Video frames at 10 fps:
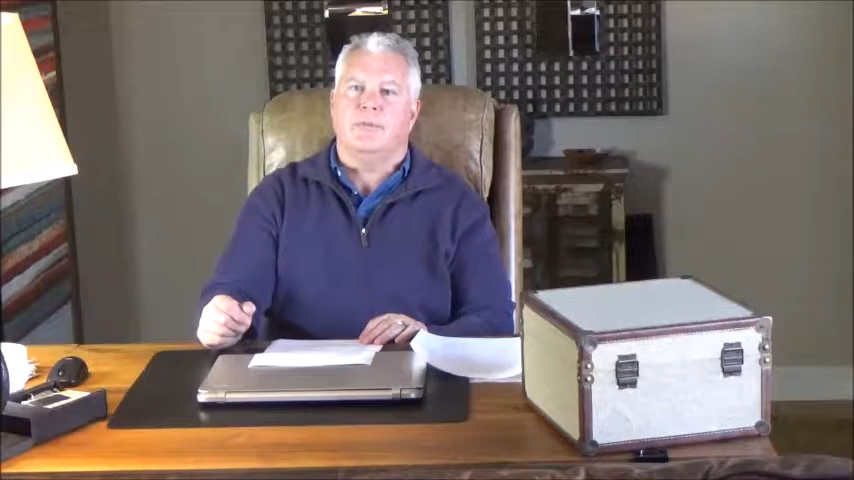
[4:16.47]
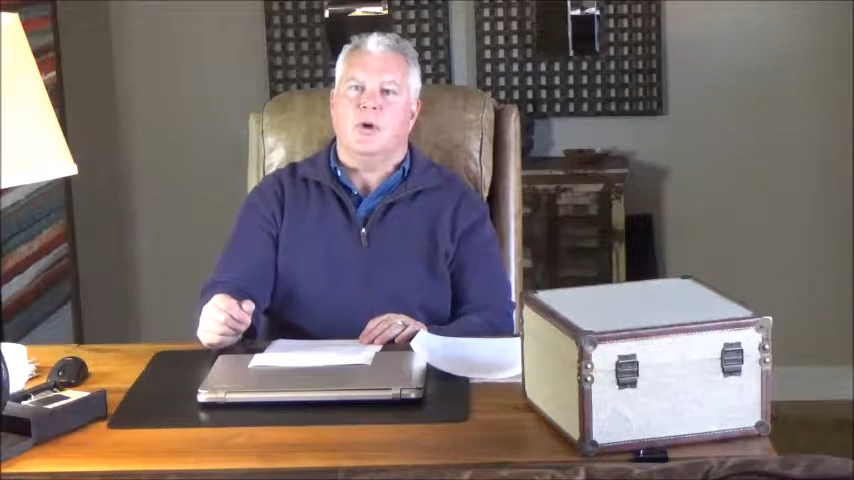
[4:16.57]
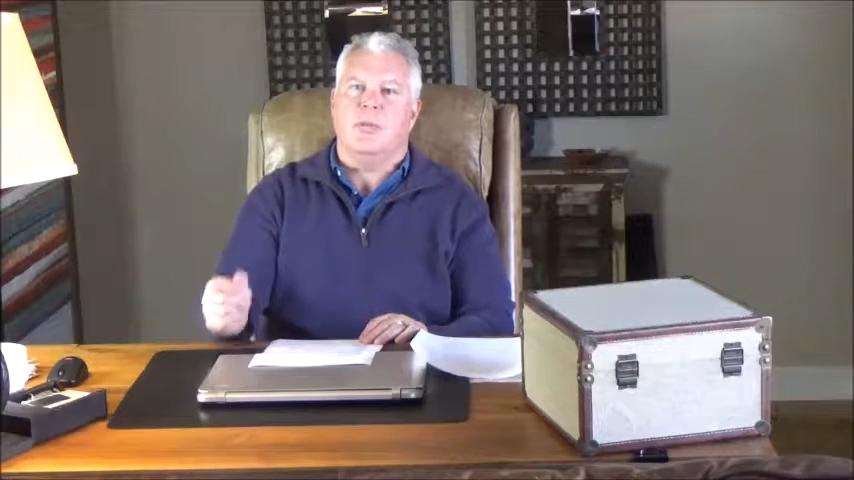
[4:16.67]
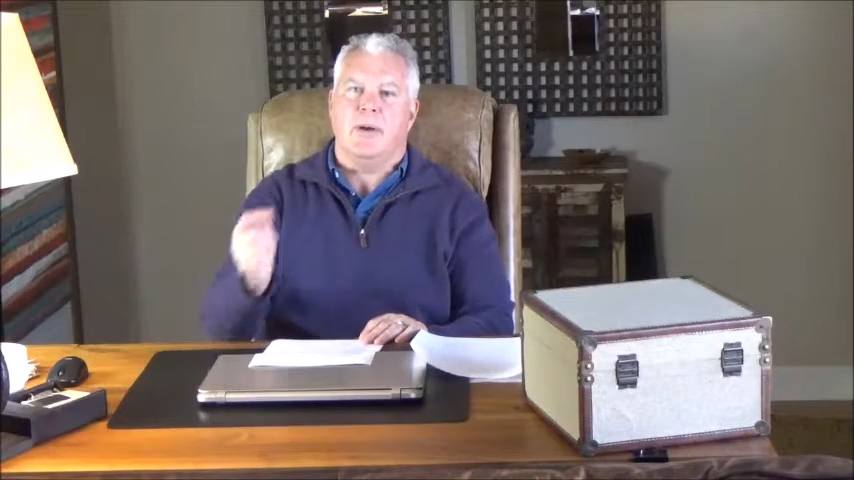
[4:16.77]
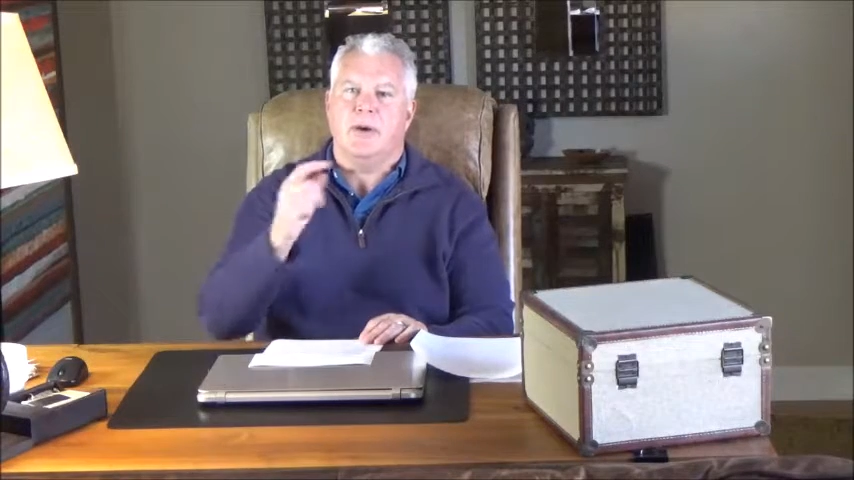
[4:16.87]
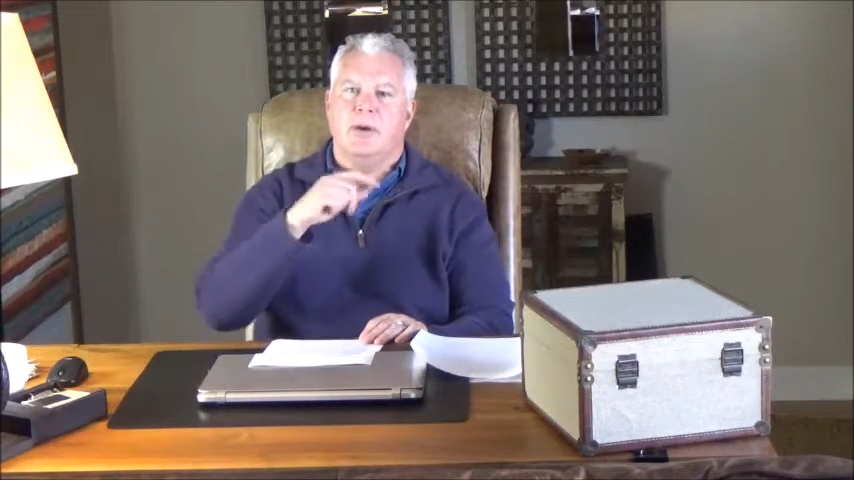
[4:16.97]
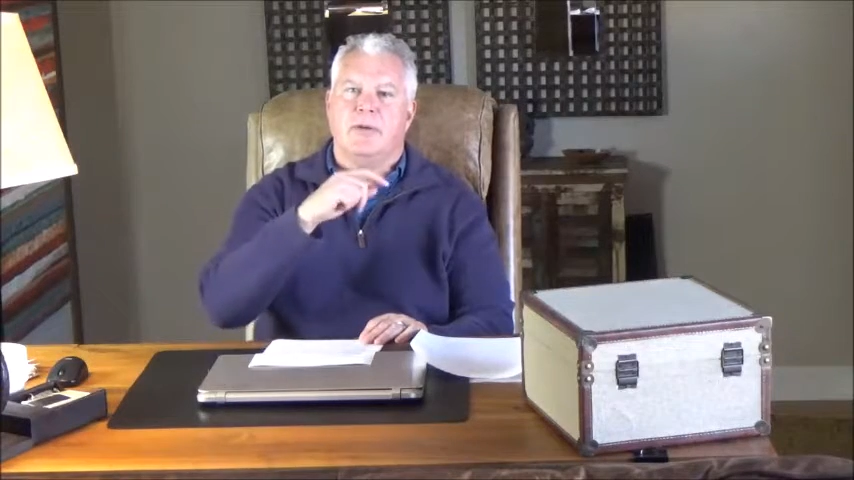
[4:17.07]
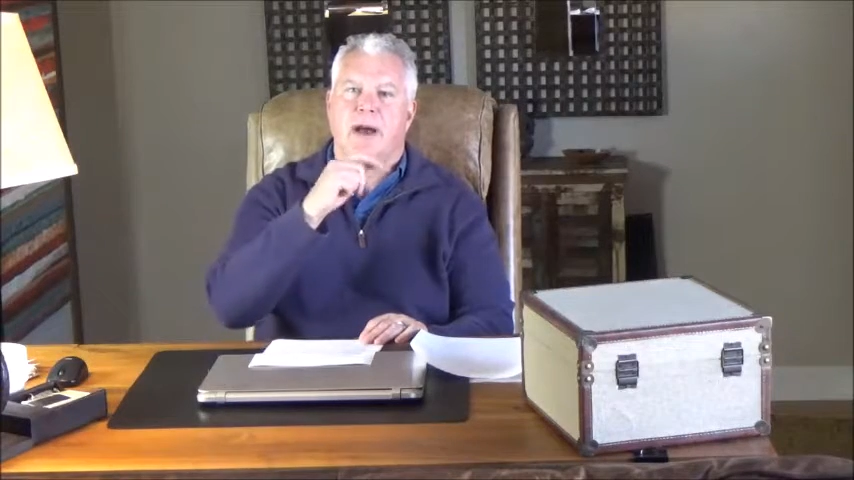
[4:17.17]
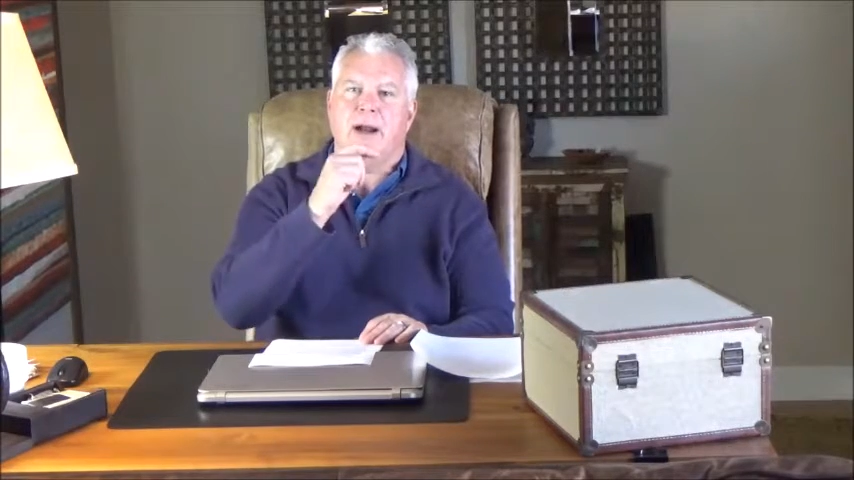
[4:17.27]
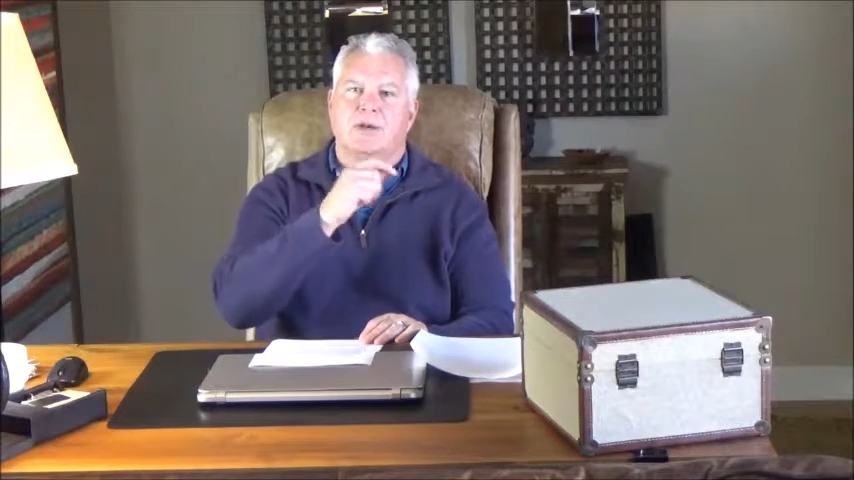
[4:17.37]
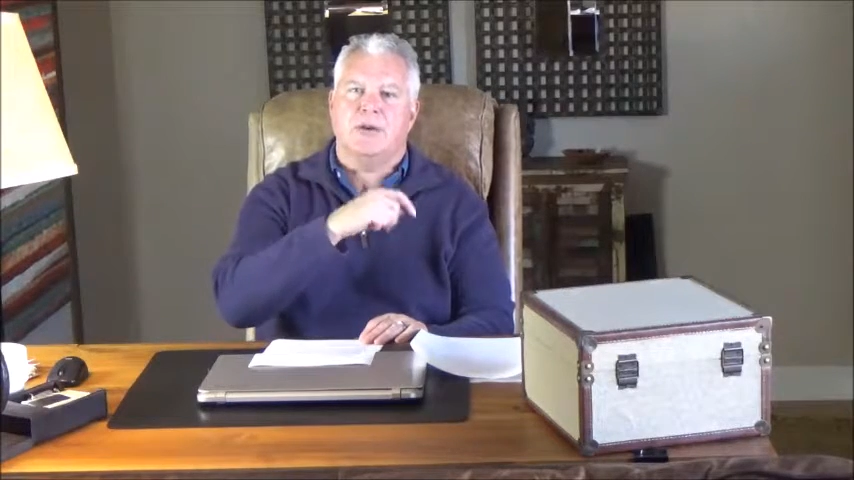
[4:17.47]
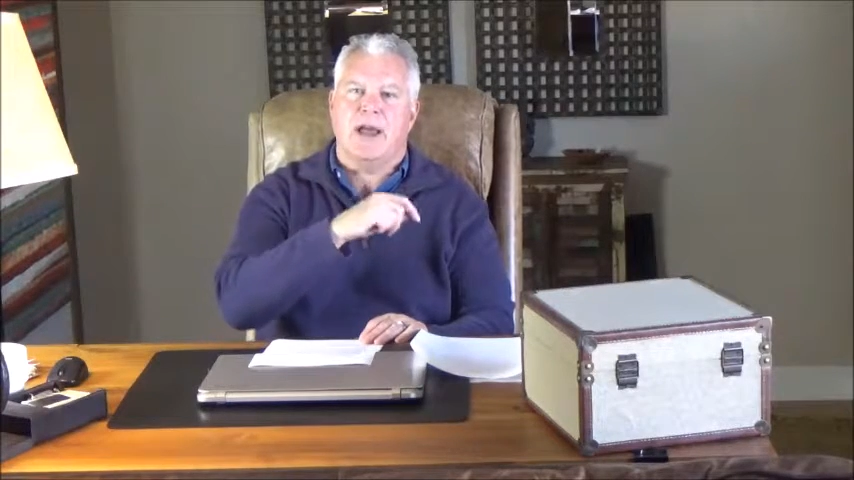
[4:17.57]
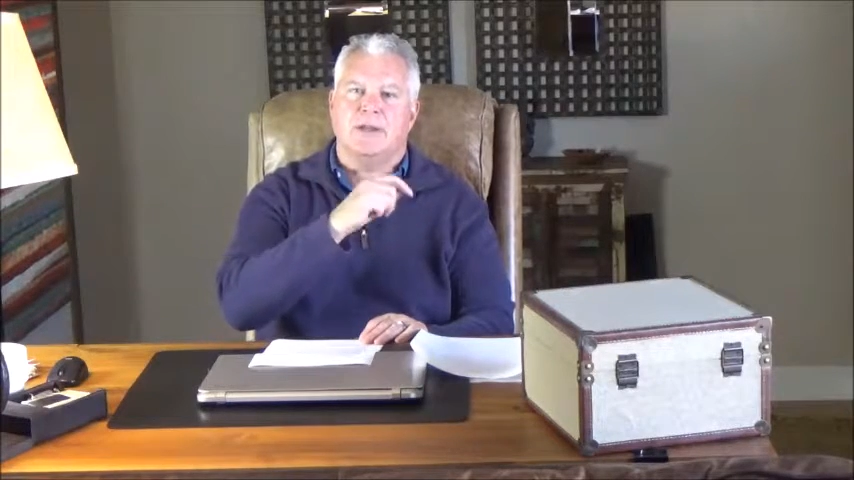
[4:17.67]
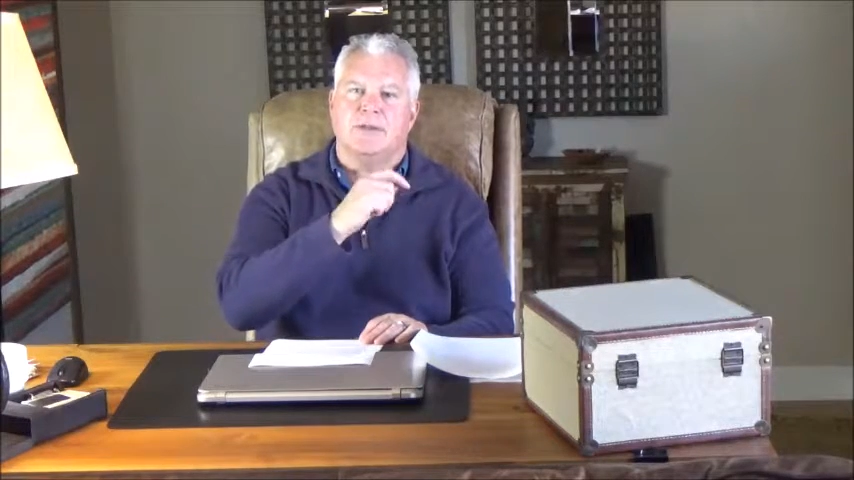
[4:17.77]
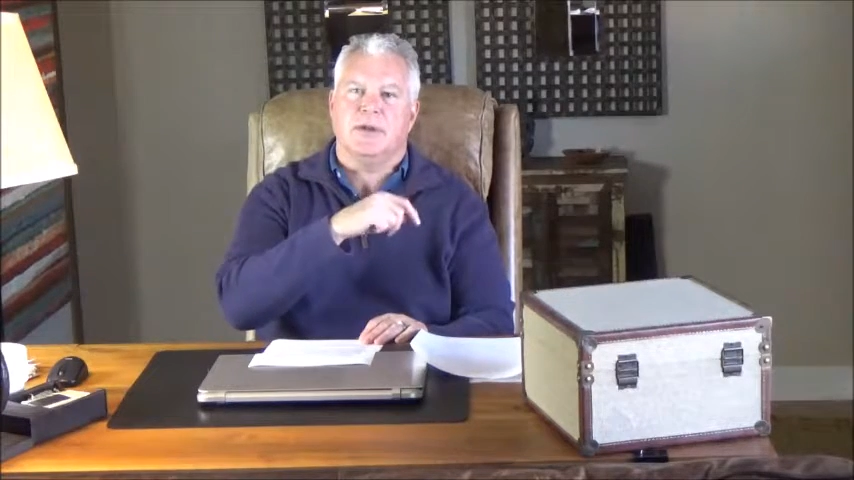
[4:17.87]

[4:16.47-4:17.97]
remember, you've got to transfer